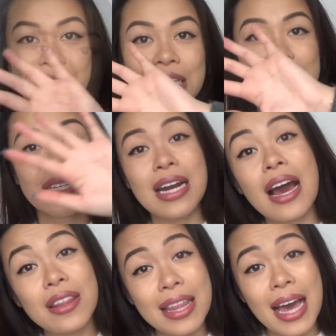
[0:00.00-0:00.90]
So
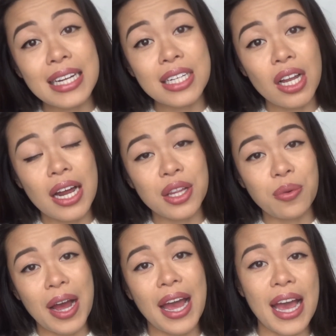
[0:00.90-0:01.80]
now that that's all out of the
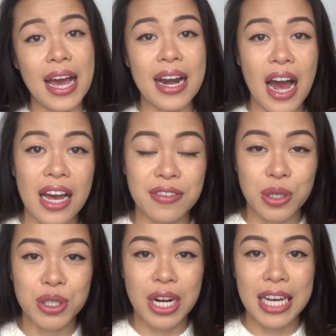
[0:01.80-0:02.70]
way and I've
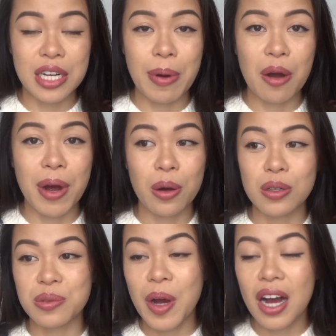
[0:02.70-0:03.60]
told you guys about my
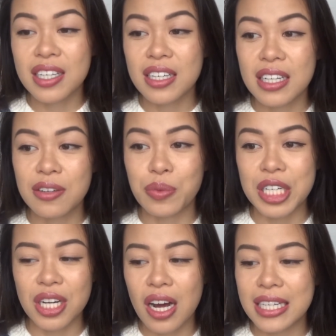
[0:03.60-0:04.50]
whole debacle,
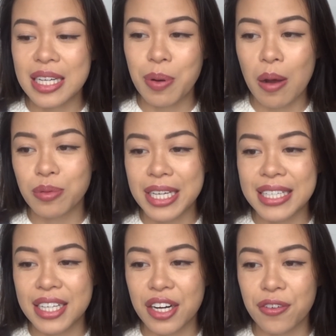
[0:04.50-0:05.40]
which honestly probably
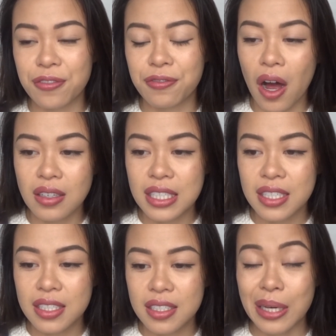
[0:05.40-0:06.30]
isn't their fault,
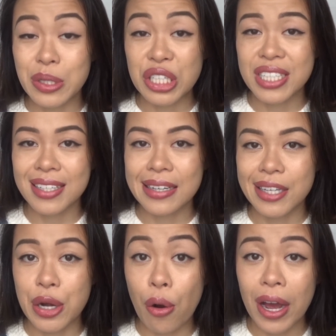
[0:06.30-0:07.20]
it was just a little
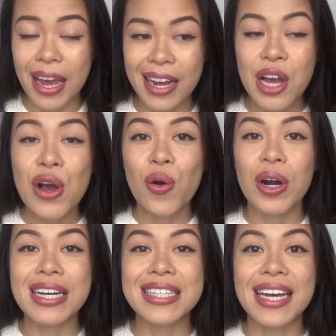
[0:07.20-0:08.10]
annoying,
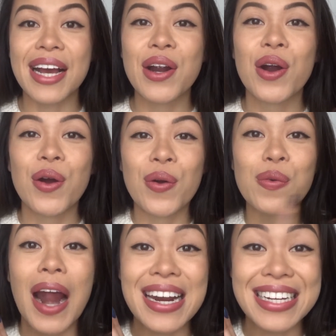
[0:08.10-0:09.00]
we're gonna dig
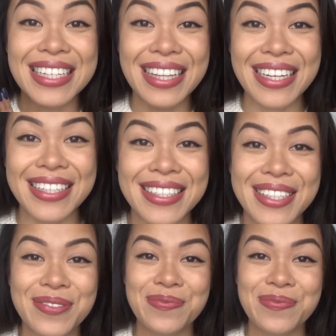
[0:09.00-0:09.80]
right into things.